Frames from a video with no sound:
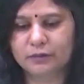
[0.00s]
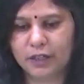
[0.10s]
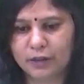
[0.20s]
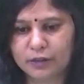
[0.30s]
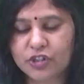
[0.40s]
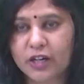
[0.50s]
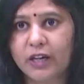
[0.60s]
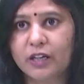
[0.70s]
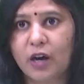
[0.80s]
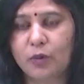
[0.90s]
in
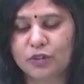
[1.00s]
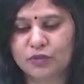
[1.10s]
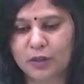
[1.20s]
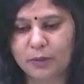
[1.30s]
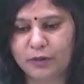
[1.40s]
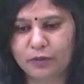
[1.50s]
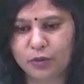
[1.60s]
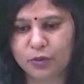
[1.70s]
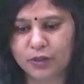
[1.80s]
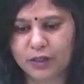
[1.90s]
shade, how much will be
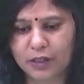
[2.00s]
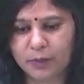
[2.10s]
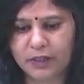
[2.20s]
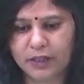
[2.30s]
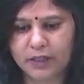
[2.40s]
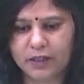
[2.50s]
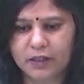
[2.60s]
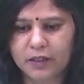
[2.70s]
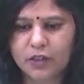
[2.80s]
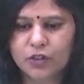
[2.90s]
viewed, illuminated.
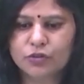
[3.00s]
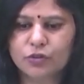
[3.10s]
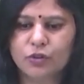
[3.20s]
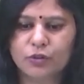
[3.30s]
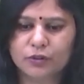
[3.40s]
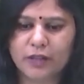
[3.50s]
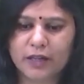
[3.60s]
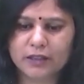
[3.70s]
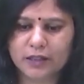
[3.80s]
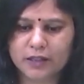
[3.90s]
So
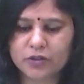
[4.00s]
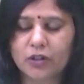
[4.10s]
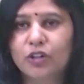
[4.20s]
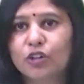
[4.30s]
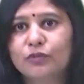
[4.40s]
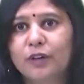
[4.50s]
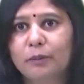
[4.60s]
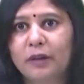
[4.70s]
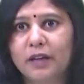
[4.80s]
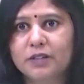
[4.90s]
that has got a lot of
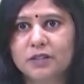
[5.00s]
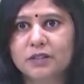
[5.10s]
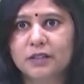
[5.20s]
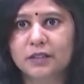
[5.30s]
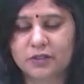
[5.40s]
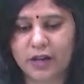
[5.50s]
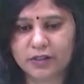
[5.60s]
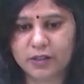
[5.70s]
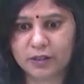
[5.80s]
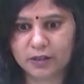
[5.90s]
applications in
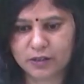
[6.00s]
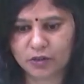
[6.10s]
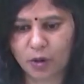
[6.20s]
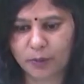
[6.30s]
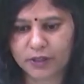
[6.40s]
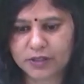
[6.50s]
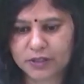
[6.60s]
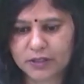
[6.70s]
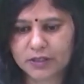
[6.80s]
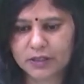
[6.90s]
strategic
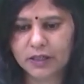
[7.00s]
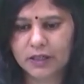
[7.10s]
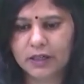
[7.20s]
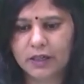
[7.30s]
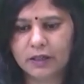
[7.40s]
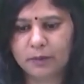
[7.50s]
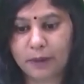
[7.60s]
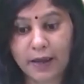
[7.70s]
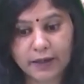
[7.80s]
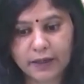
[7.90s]
operations, in
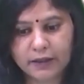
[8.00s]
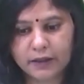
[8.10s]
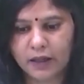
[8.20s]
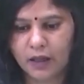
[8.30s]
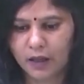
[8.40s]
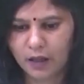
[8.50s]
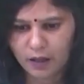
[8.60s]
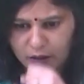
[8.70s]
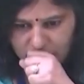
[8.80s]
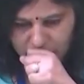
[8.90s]
planning
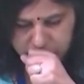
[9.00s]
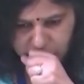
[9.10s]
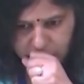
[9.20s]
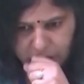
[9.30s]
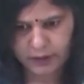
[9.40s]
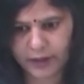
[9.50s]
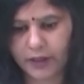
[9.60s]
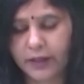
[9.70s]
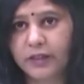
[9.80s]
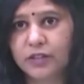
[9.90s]

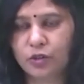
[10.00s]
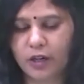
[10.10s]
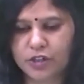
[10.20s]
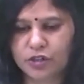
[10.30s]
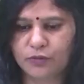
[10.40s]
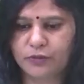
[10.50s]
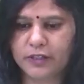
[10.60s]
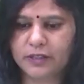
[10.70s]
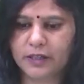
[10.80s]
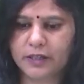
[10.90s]
and installation of
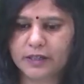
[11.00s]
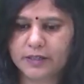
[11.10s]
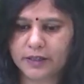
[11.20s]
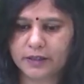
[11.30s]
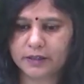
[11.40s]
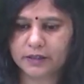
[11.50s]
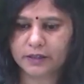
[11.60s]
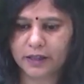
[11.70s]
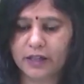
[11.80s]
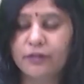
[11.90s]
facilities at
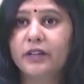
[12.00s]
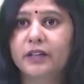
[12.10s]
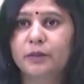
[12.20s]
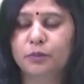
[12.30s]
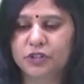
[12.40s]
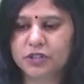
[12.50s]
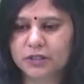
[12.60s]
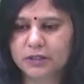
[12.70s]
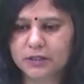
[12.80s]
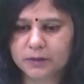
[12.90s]
elevated
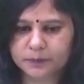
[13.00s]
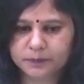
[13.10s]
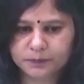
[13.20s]
positions.